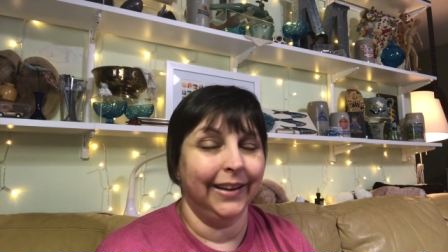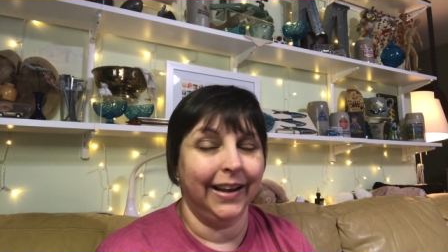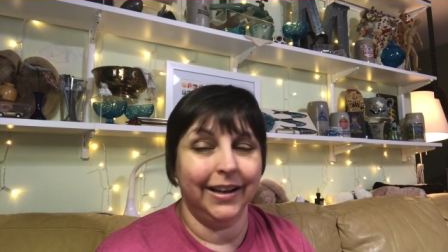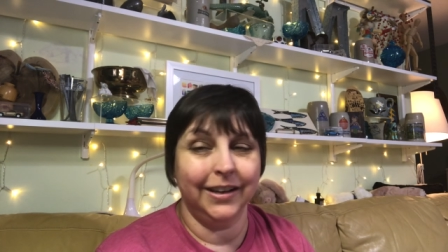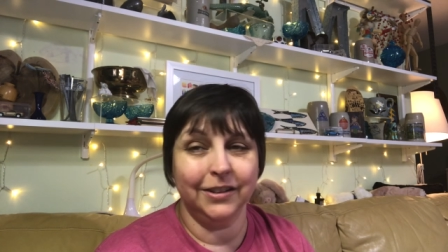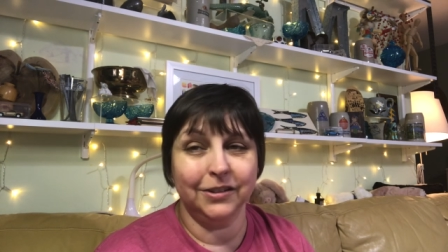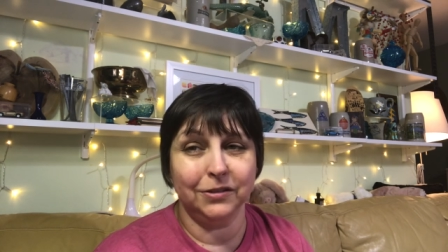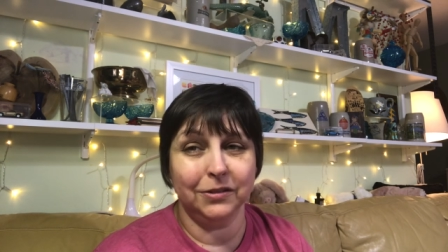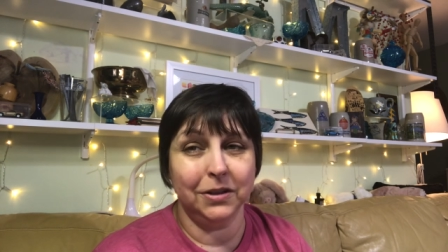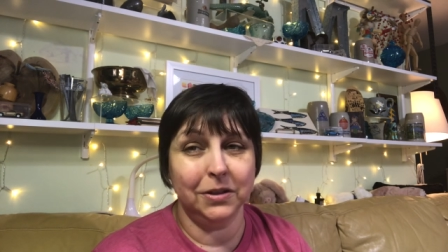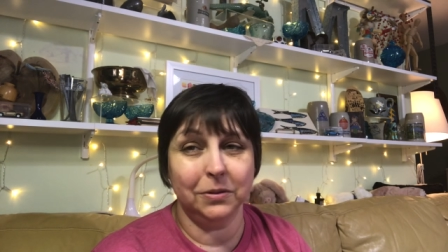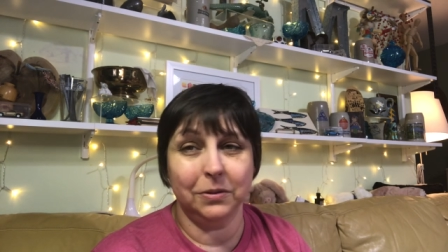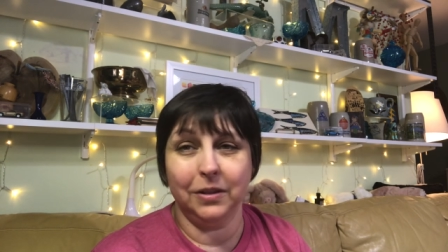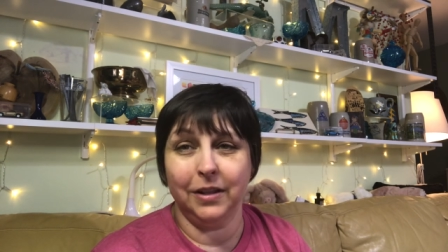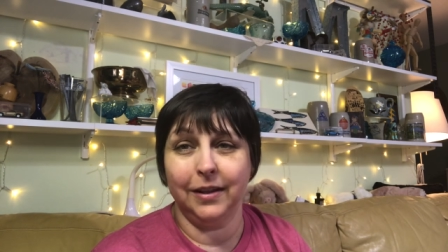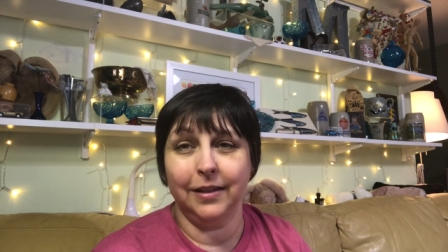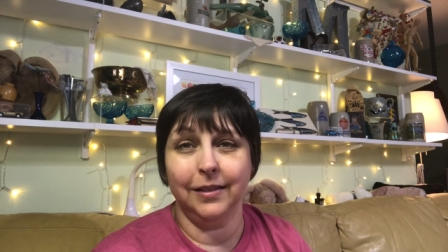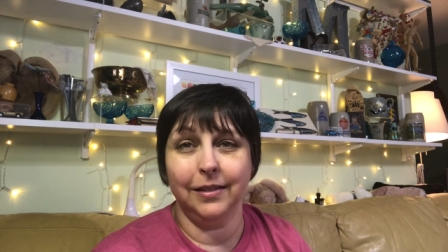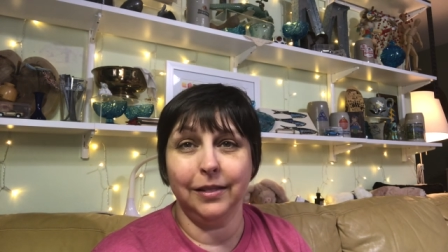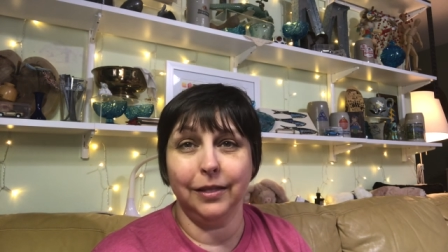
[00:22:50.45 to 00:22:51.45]
I don't know,
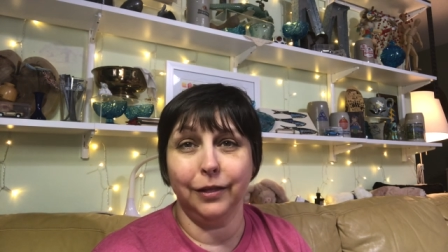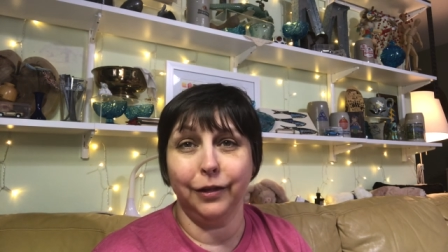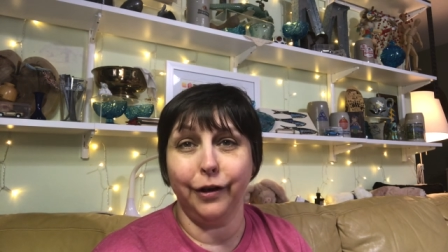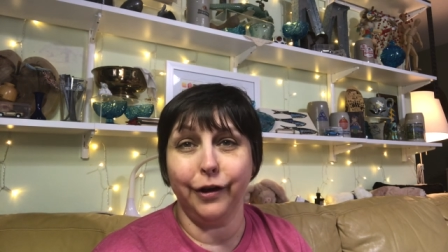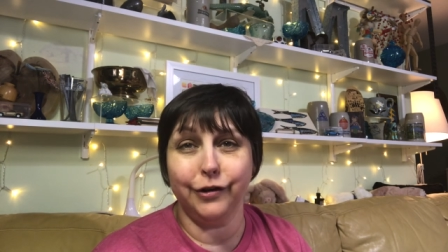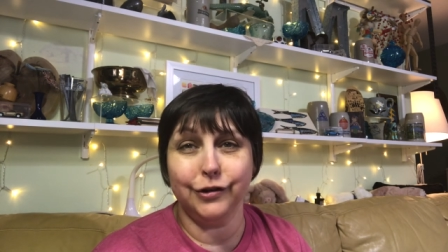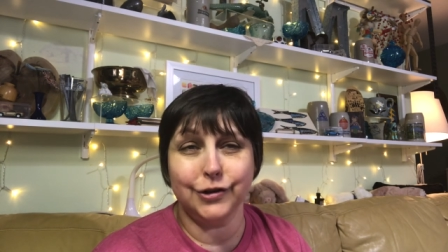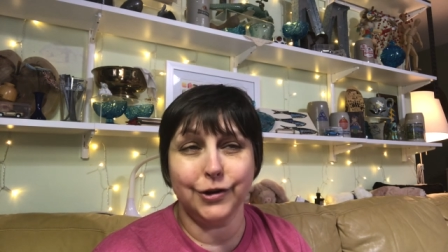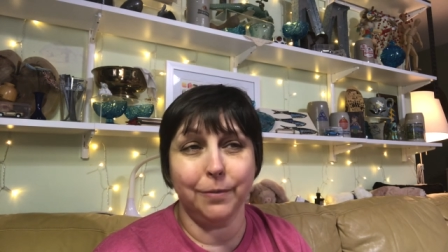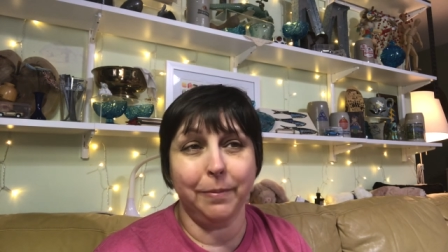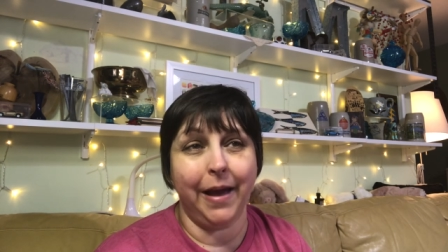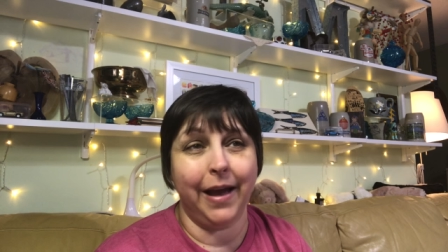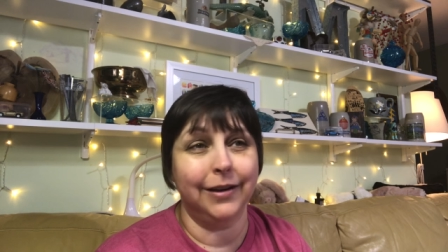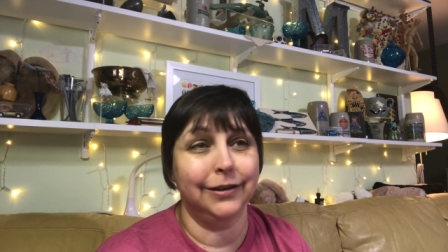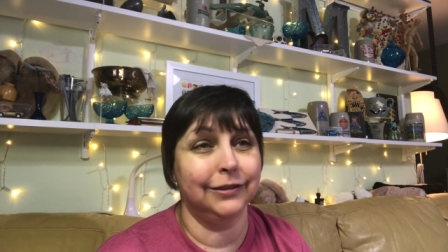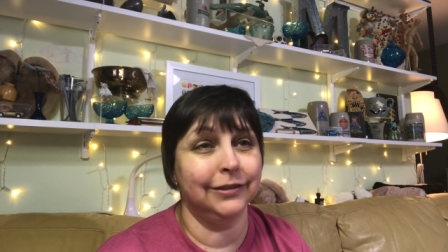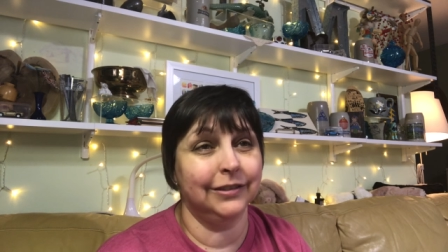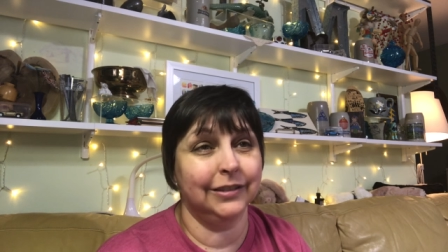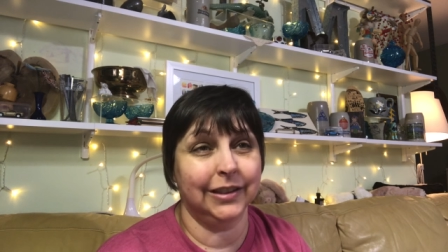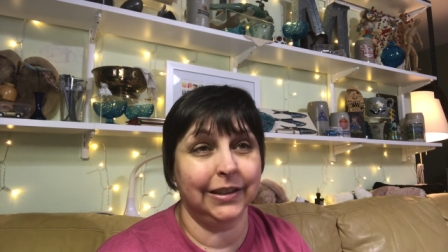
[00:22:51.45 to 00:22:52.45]
the larger
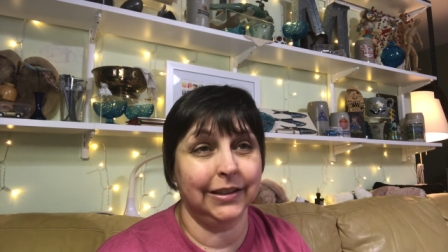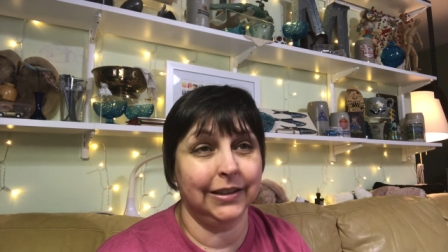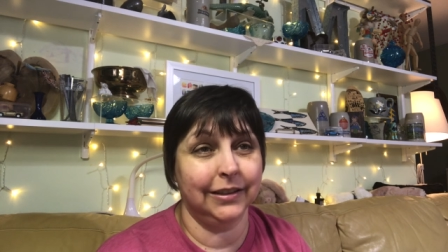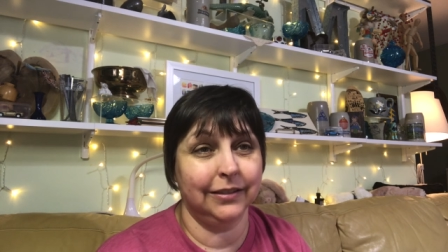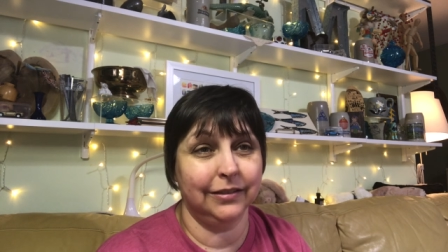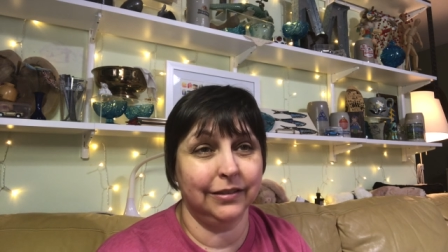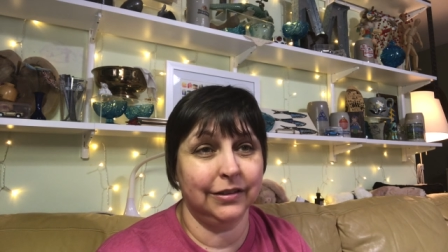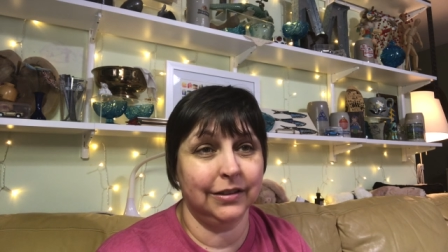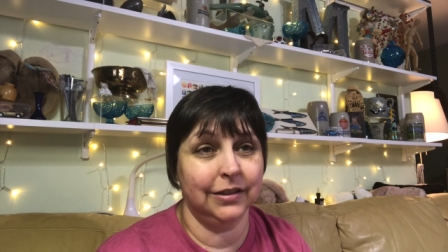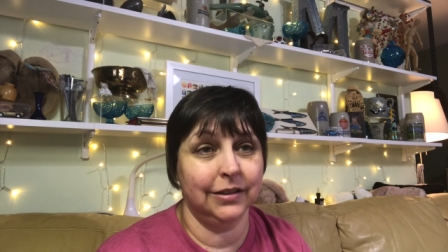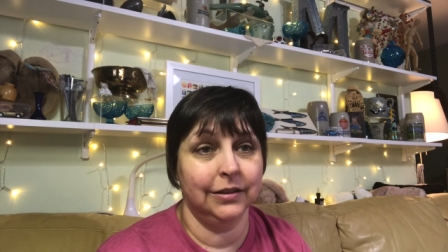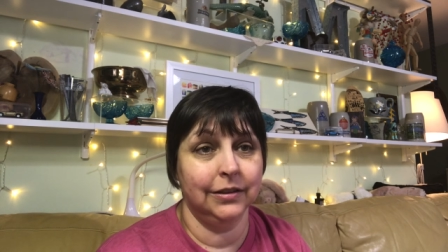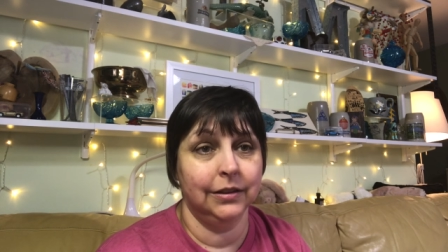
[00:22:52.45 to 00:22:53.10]
patterns I just,